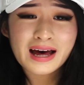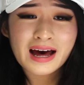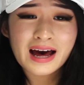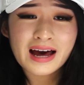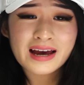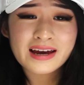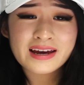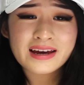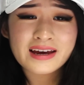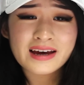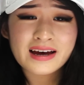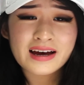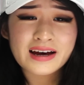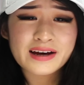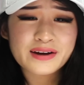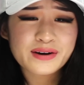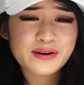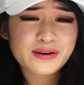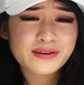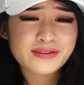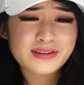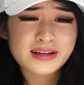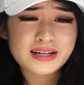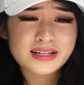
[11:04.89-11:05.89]
I
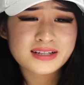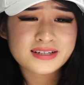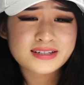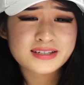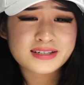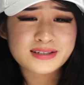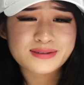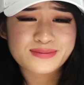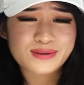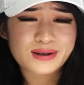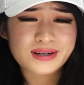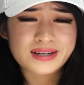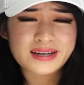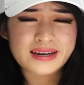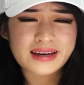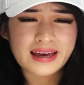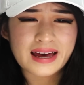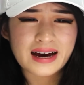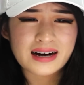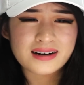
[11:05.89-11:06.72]
don't think this is working